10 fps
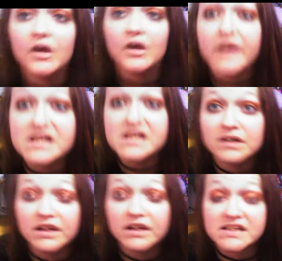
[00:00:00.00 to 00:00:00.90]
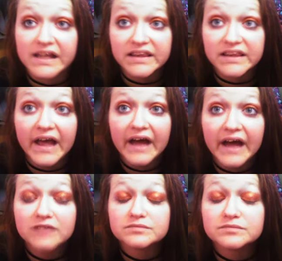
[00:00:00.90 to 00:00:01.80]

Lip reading: Okay, so it looks like that.